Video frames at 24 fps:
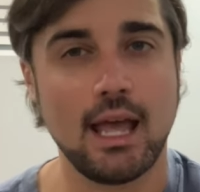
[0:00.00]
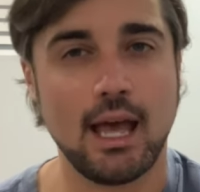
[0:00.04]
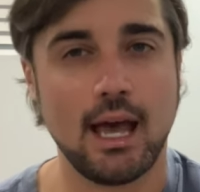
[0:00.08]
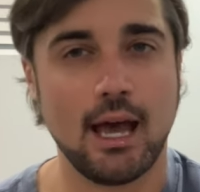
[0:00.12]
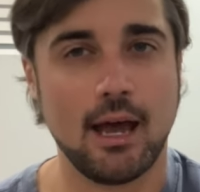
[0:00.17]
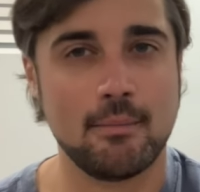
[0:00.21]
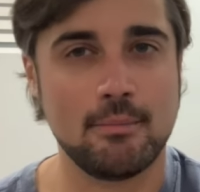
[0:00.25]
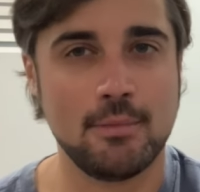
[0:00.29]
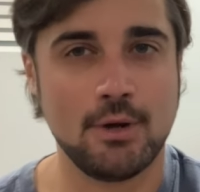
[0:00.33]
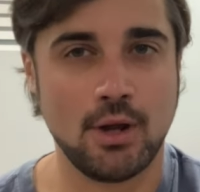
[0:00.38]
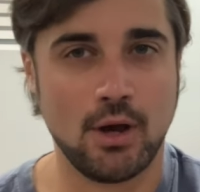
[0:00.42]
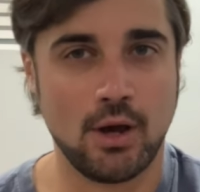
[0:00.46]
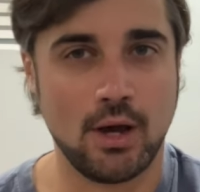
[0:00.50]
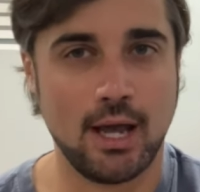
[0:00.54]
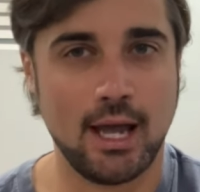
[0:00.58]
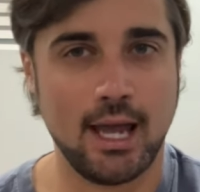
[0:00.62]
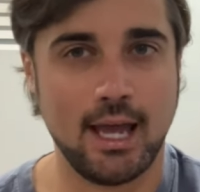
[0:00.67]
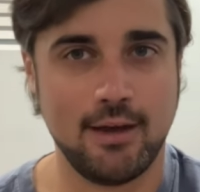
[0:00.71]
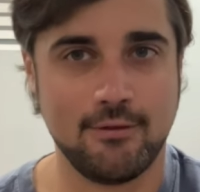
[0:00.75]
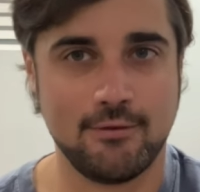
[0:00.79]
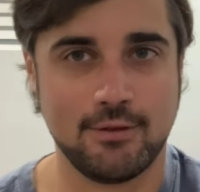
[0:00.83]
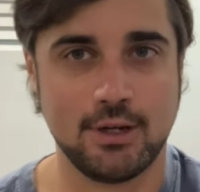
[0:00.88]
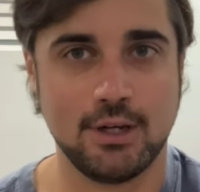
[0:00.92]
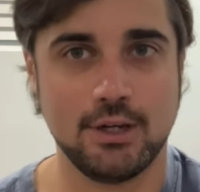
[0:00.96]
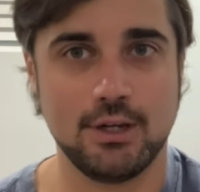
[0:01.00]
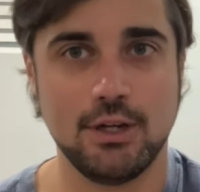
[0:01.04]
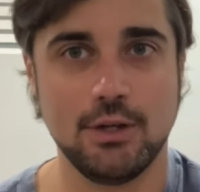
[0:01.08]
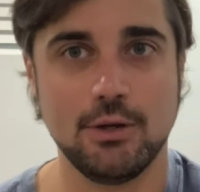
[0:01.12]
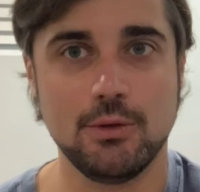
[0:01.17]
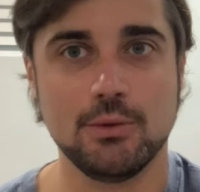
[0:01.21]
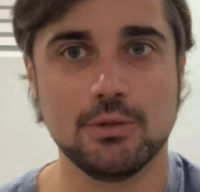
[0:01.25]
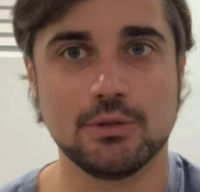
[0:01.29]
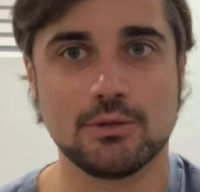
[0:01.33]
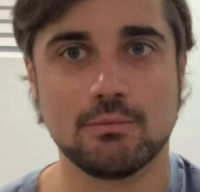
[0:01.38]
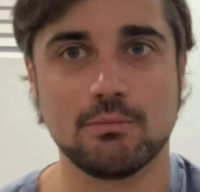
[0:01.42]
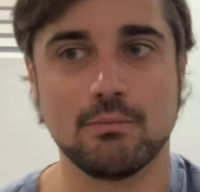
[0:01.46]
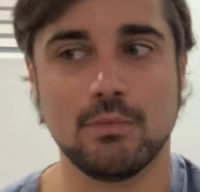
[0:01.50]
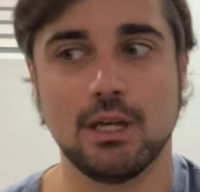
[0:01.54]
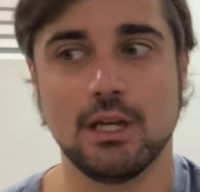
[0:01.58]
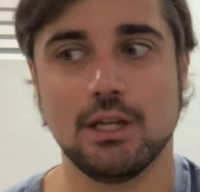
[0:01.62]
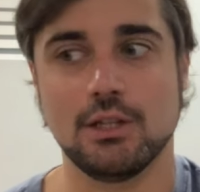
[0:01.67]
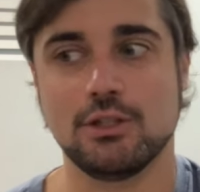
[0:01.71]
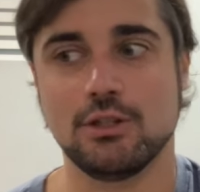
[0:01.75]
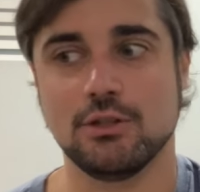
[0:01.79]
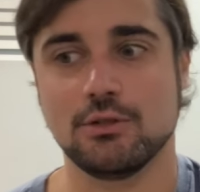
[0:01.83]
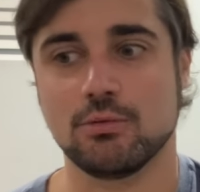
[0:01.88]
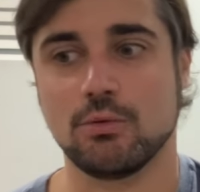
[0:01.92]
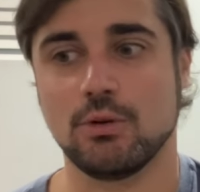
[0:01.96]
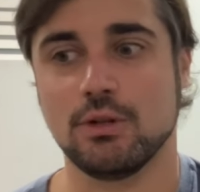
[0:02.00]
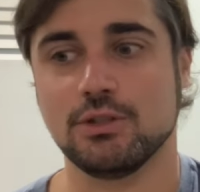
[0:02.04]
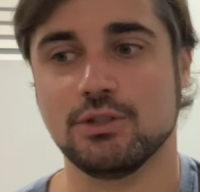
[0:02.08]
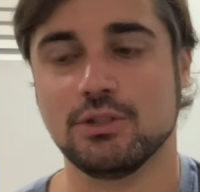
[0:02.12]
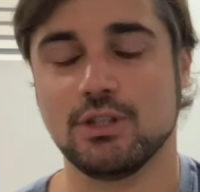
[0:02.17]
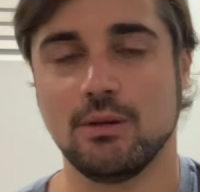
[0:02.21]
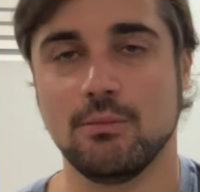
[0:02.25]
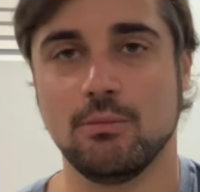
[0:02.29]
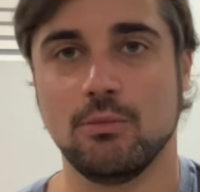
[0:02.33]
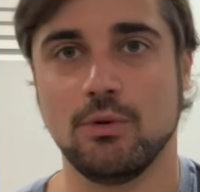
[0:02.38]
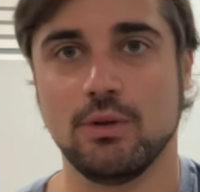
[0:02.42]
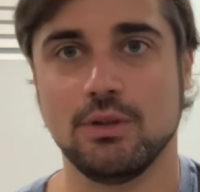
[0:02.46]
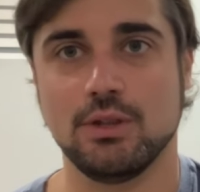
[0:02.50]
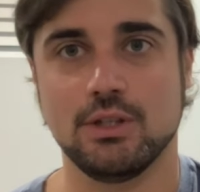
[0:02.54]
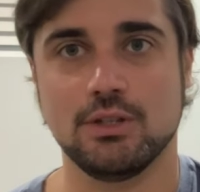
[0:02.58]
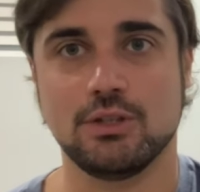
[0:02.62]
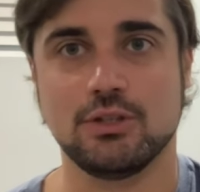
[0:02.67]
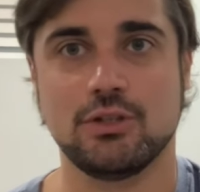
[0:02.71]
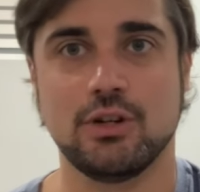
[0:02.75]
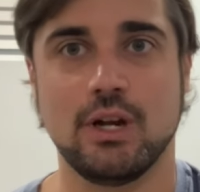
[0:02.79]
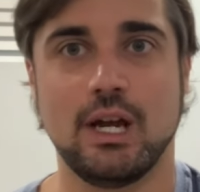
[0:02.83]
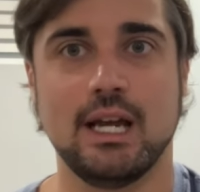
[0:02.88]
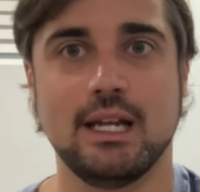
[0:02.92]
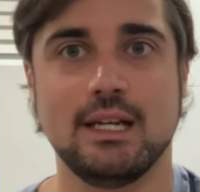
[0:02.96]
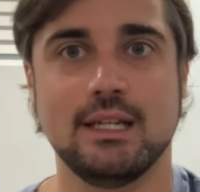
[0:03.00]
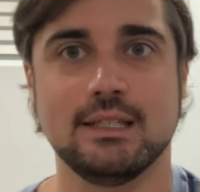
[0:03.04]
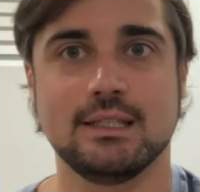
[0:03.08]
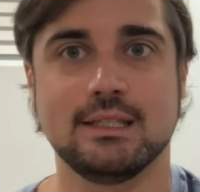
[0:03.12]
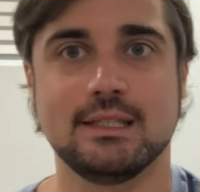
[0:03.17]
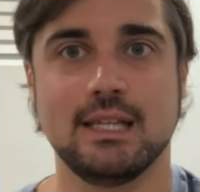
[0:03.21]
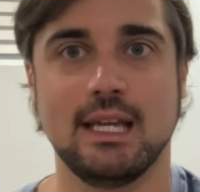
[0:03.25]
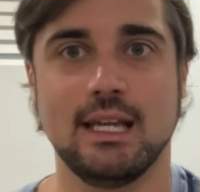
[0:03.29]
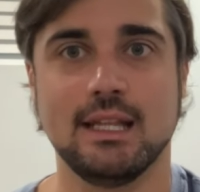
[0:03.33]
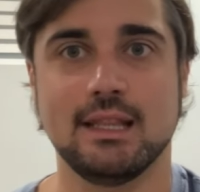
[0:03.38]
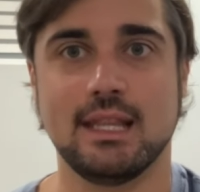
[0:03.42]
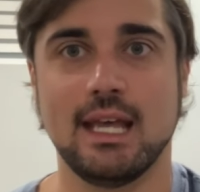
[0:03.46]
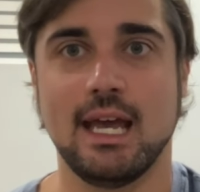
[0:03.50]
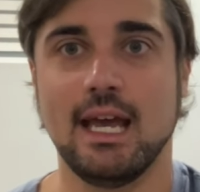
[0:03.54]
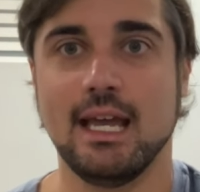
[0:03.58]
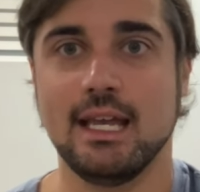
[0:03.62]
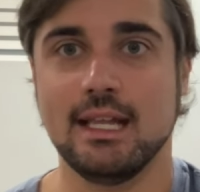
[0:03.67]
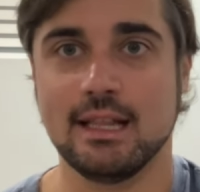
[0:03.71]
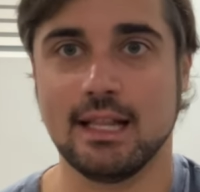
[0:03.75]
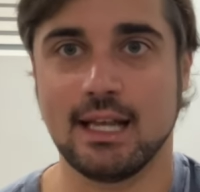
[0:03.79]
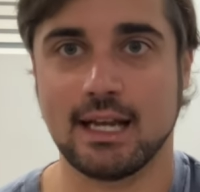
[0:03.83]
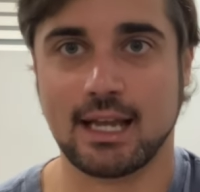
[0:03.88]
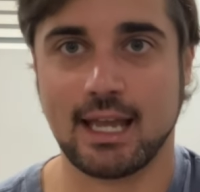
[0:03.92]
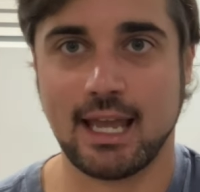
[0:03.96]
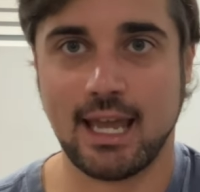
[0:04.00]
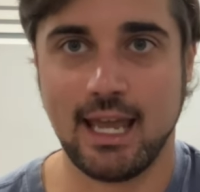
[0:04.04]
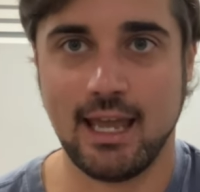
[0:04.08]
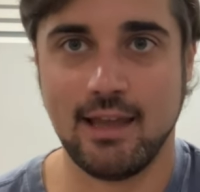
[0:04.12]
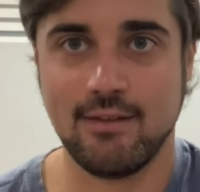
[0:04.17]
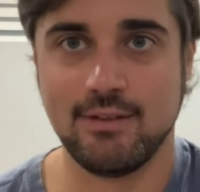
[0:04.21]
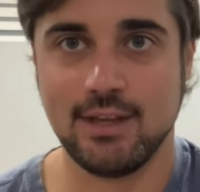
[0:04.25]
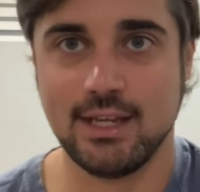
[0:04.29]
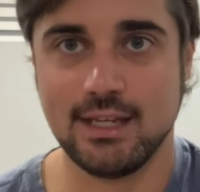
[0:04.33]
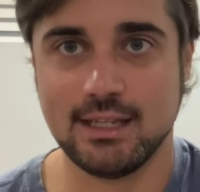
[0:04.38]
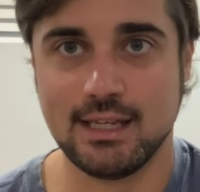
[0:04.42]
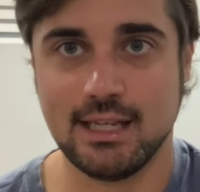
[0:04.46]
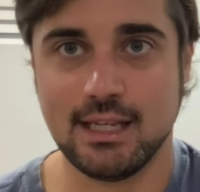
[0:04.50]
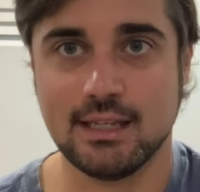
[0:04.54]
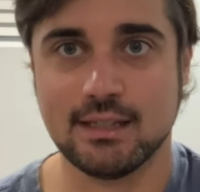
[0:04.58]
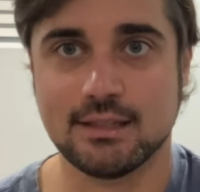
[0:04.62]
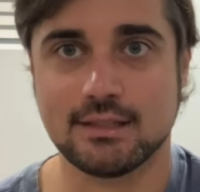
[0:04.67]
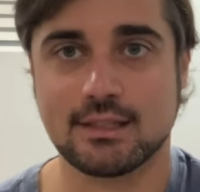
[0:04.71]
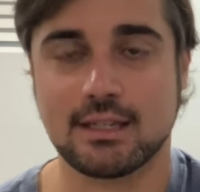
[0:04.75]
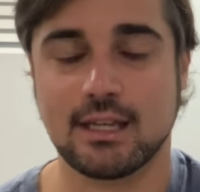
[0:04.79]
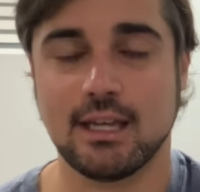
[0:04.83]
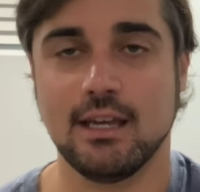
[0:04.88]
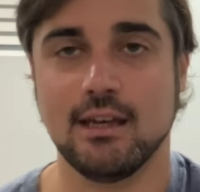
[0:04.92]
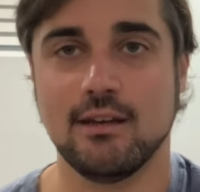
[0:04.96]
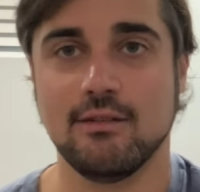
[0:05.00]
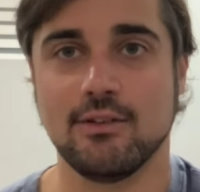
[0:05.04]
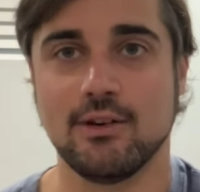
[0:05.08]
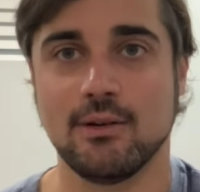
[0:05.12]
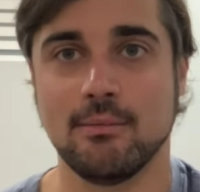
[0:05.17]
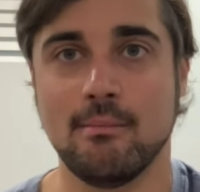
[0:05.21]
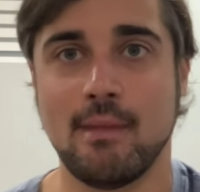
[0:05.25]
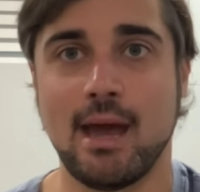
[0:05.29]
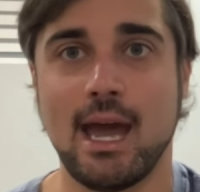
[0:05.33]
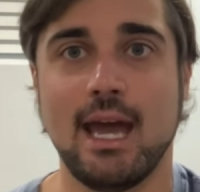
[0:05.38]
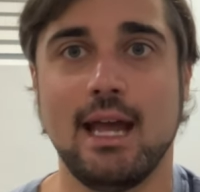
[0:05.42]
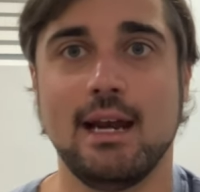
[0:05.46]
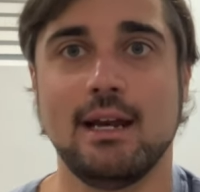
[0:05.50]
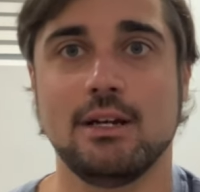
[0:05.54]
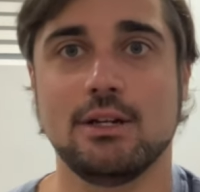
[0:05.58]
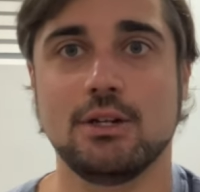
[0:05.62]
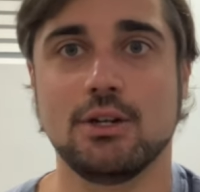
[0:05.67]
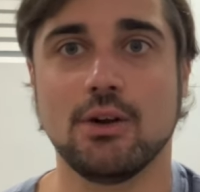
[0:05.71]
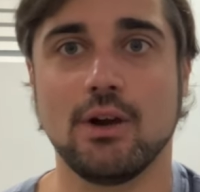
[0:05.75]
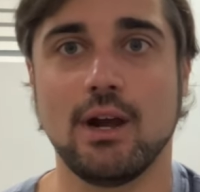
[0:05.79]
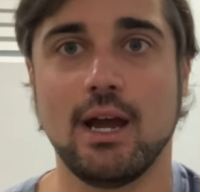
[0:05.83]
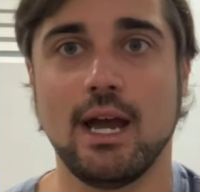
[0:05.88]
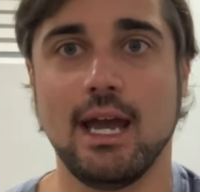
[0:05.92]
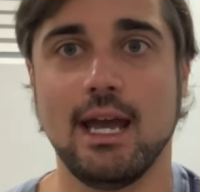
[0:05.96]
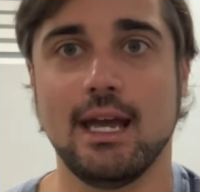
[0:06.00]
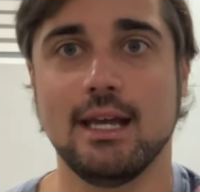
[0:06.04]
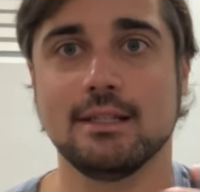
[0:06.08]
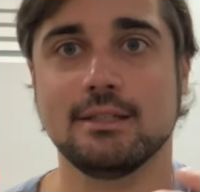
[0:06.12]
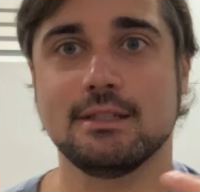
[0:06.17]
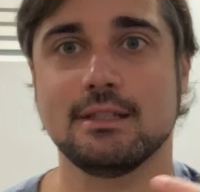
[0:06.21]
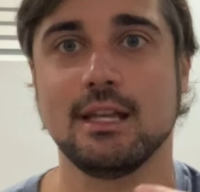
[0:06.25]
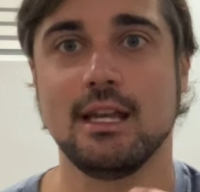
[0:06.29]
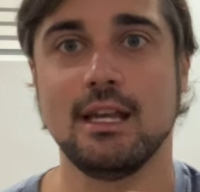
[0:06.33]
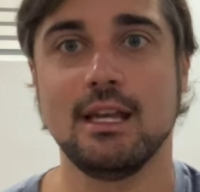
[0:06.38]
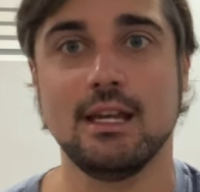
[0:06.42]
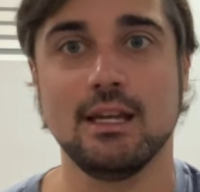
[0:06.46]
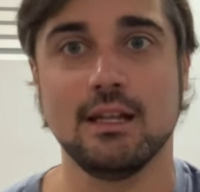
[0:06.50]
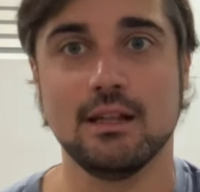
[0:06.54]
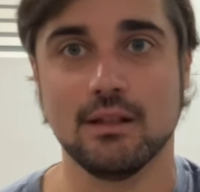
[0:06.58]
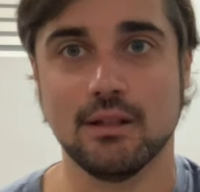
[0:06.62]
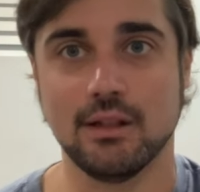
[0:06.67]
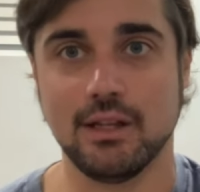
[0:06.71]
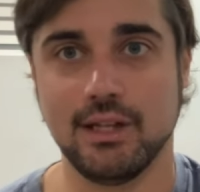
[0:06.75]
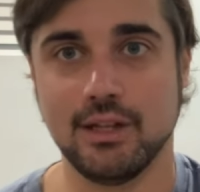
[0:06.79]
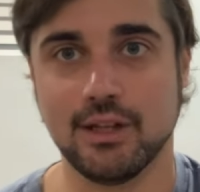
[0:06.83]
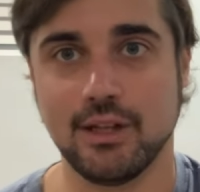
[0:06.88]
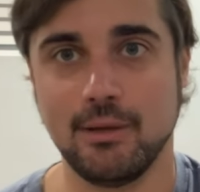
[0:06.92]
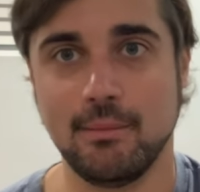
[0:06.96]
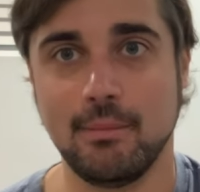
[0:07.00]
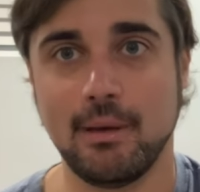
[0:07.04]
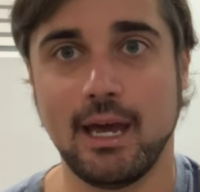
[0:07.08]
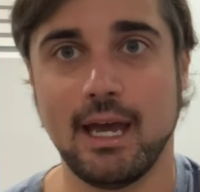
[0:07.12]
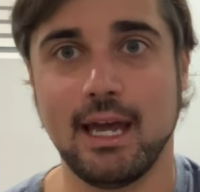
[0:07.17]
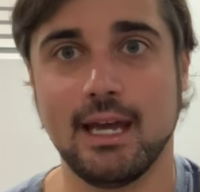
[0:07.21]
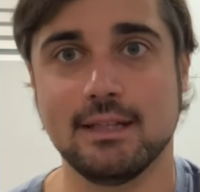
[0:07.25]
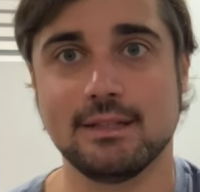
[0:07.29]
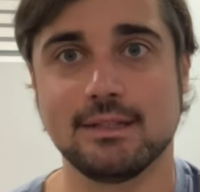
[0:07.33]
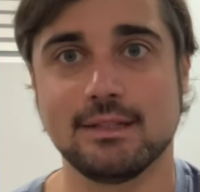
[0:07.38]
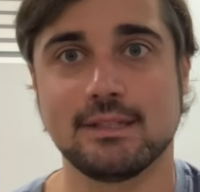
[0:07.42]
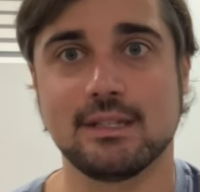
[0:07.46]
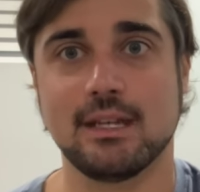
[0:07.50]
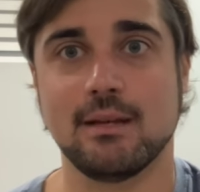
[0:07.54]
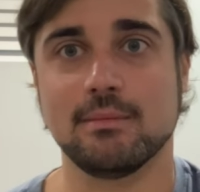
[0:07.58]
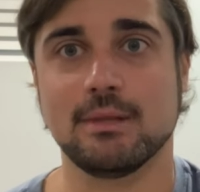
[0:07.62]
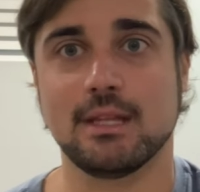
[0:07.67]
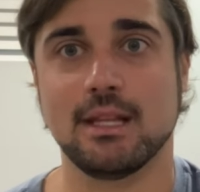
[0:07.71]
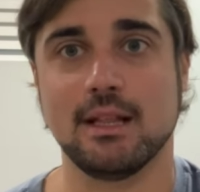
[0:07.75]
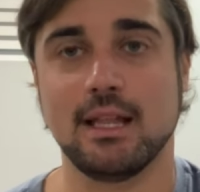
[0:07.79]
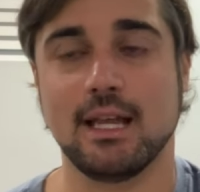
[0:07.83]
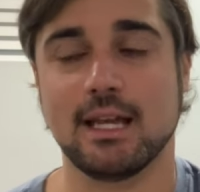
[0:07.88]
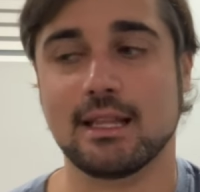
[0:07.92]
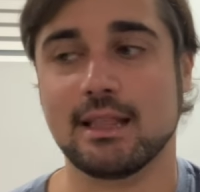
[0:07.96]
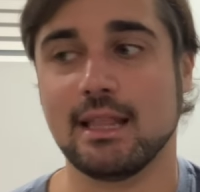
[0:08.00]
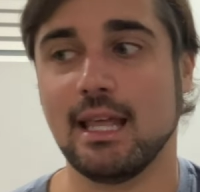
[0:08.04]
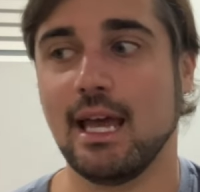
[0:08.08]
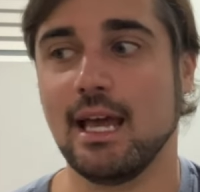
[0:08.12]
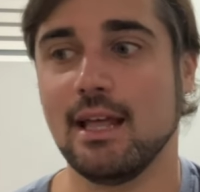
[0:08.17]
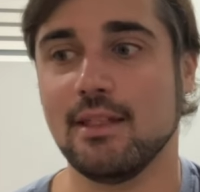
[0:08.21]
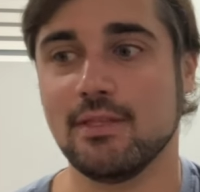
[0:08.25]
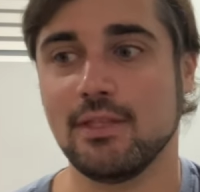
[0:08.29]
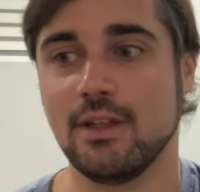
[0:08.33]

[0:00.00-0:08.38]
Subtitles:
I'm not having to do as much as what someone that's trying to set that in like heavy, dense cover, matted grass, lily pads, something like that.